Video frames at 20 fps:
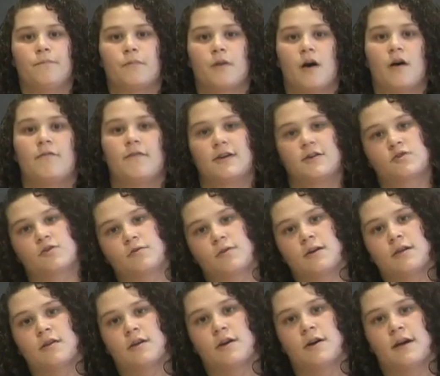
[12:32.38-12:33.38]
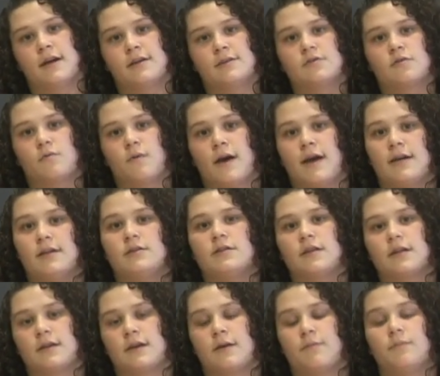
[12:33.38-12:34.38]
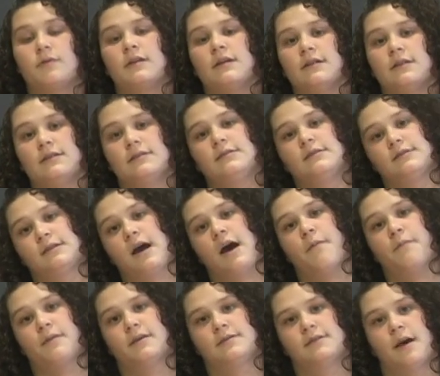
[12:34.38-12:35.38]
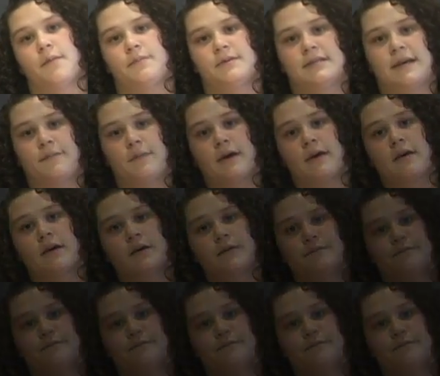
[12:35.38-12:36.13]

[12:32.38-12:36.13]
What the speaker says: eventually there is a way to completely stop this epidemic.